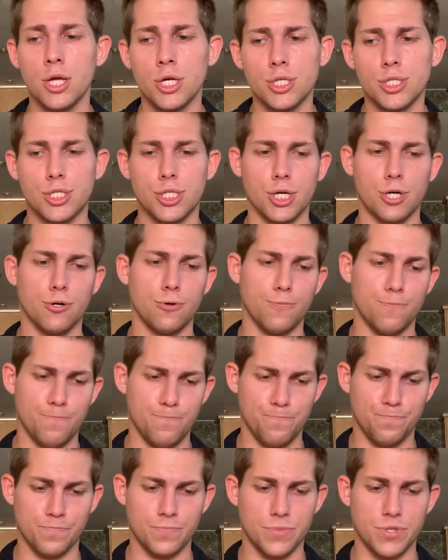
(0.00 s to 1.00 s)

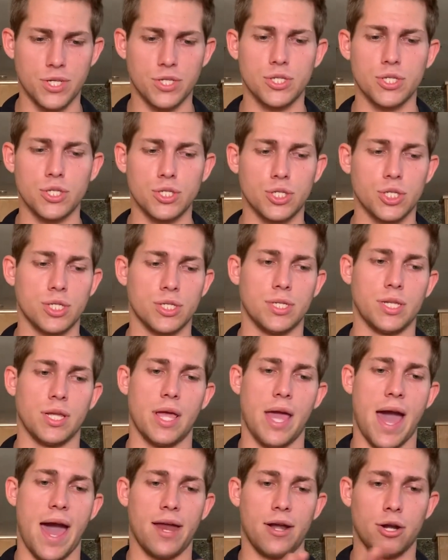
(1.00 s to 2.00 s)
So this is just
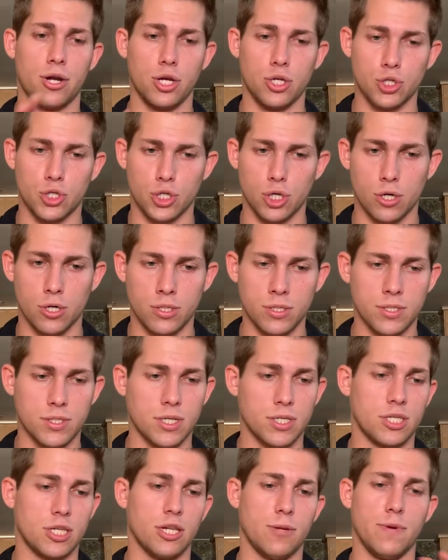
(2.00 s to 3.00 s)
added
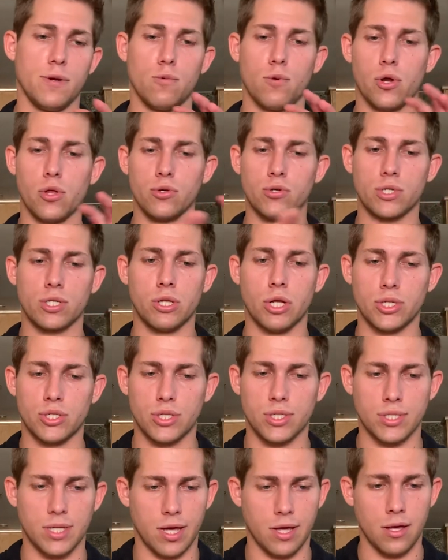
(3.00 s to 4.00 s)
insurance. It's going to be one of those
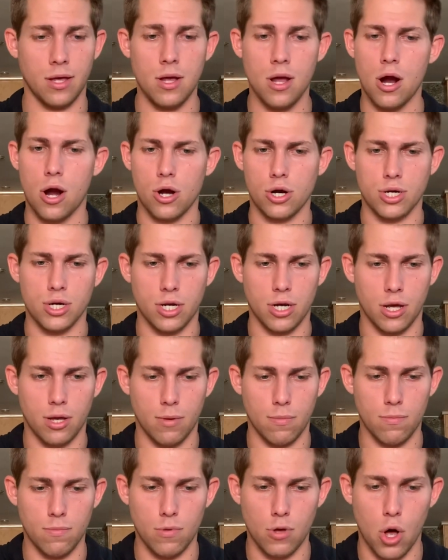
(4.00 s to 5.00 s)
clutches that are going
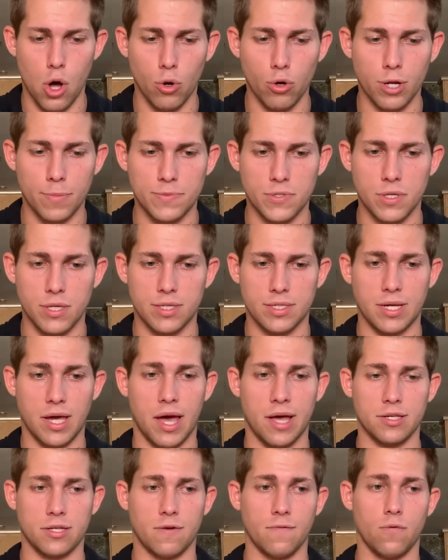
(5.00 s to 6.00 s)
to own up to the
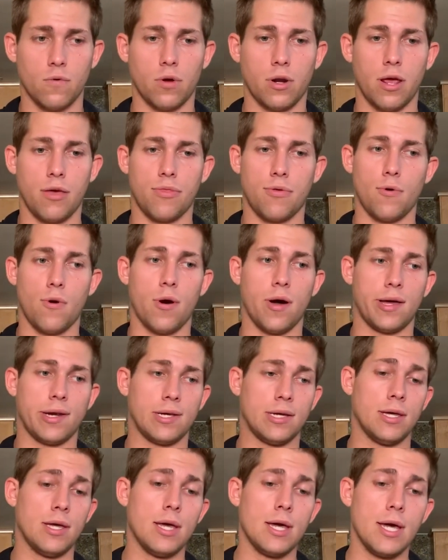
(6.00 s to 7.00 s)
task of what I throw at
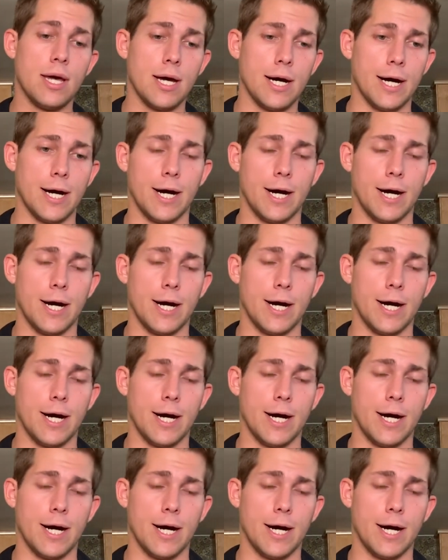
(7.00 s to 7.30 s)
it.